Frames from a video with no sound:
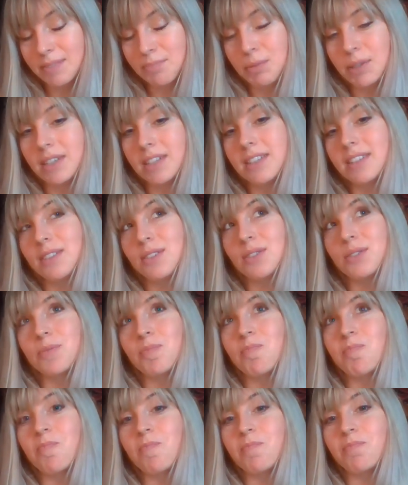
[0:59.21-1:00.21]
because
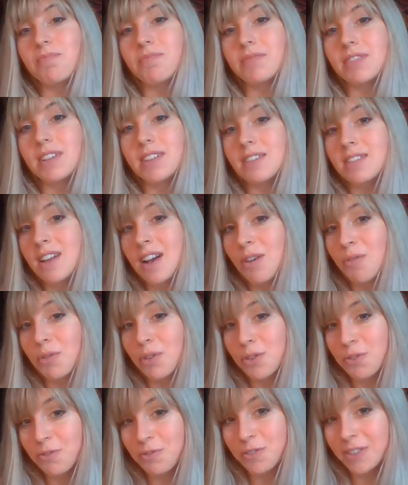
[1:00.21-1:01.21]
it's not
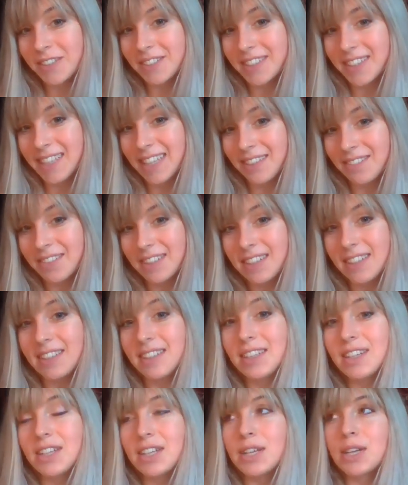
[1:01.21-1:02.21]
worth fearing even.
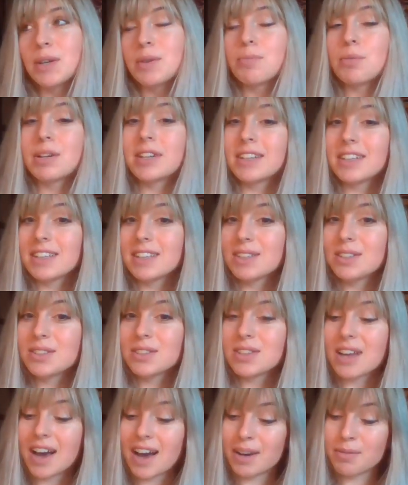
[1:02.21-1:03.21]
But it
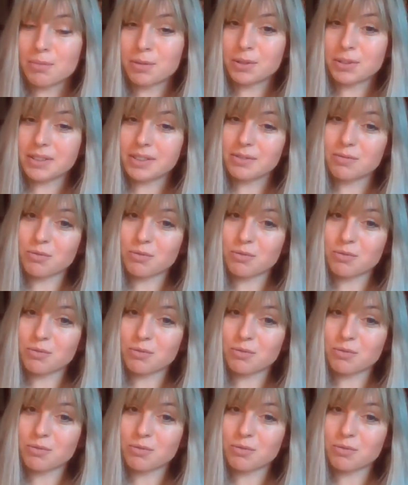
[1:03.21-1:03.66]
is, I believe,